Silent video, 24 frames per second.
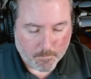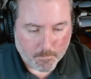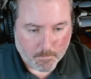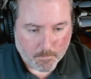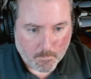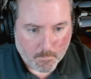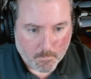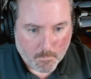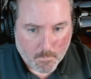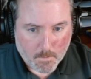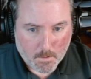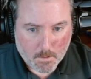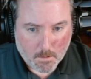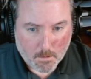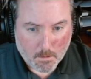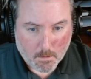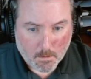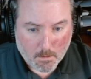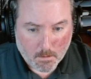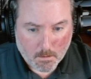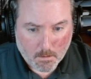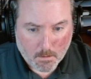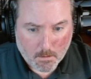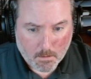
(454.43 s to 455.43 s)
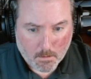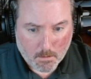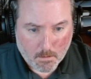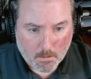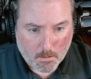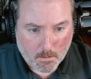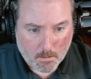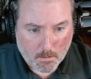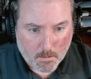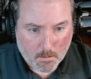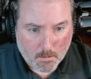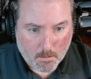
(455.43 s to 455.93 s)

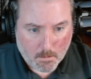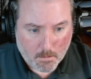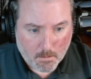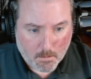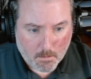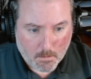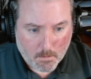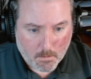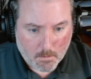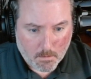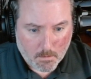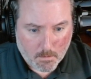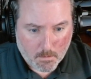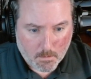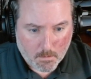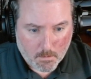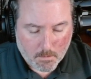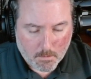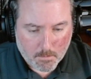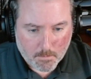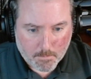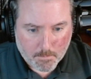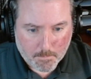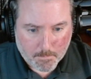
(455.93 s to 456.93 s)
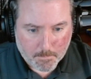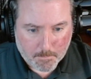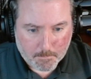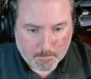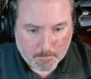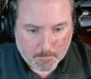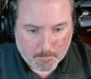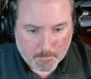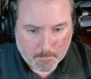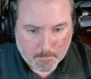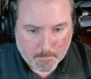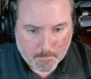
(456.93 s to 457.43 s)

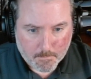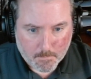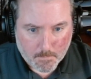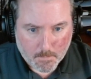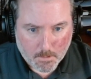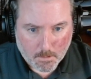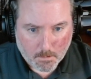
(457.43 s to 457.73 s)
(silence)